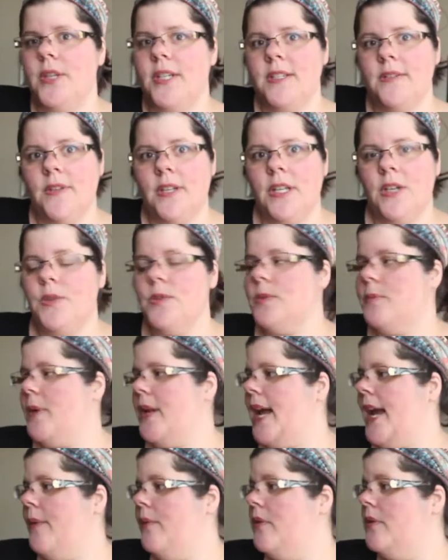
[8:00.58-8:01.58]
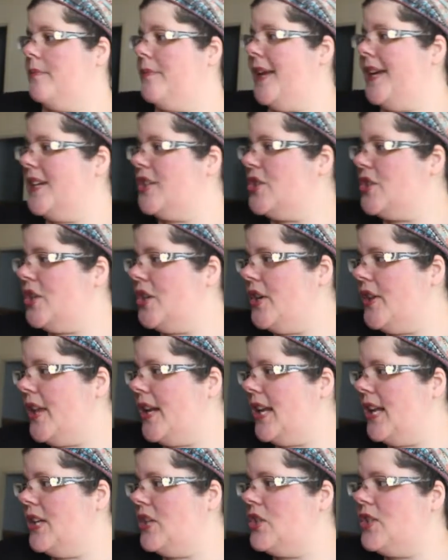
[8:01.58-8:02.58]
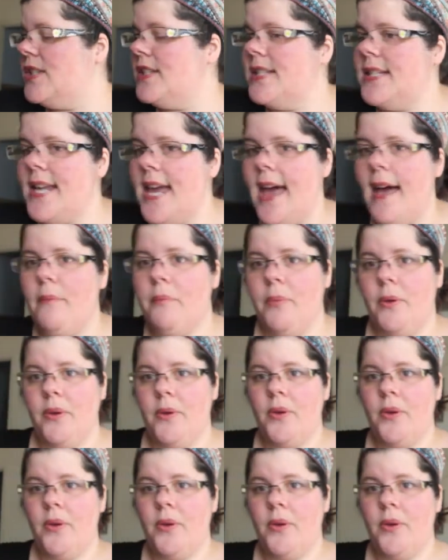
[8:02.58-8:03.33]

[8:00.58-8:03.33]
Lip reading: these videos, but I will make sure that each step